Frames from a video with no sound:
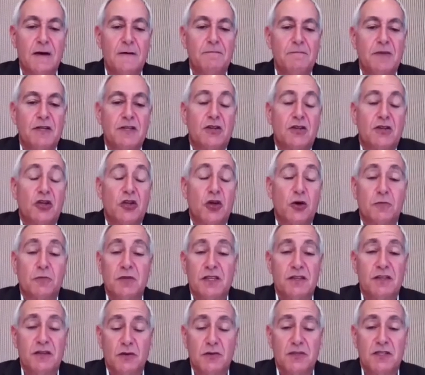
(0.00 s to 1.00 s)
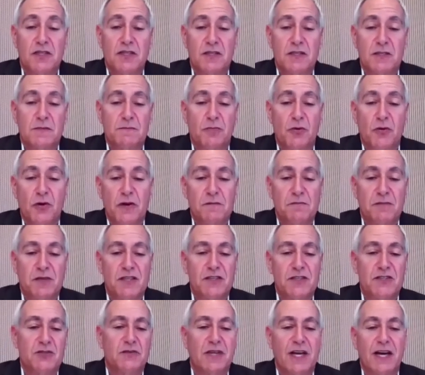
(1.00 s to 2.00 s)
but nobody knows at this point
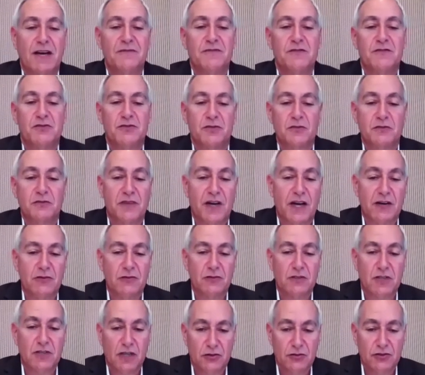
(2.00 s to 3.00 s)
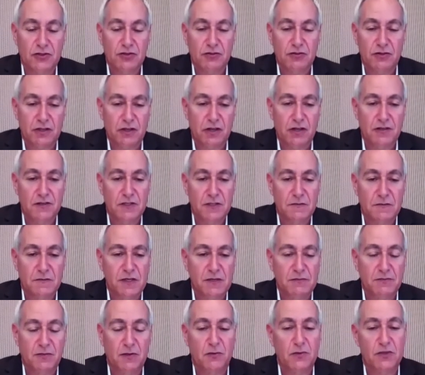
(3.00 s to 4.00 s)
because you'd have to do viral culture on all these
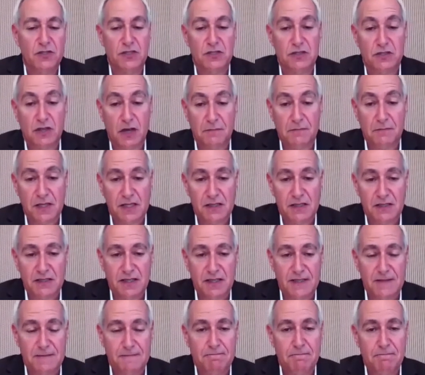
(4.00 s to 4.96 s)
people, which is not being done.